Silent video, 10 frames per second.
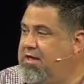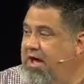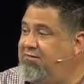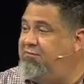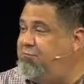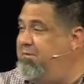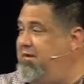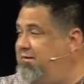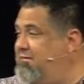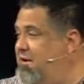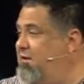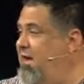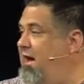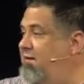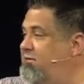God speaks in our
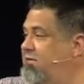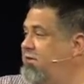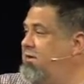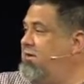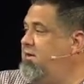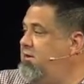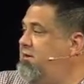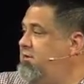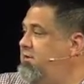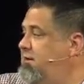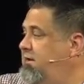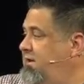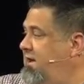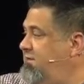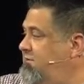lives. He
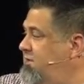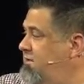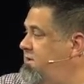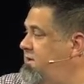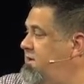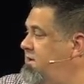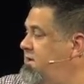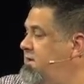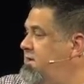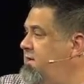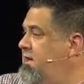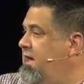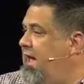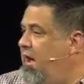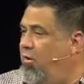does.
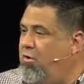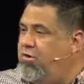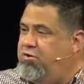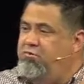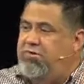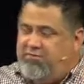How are you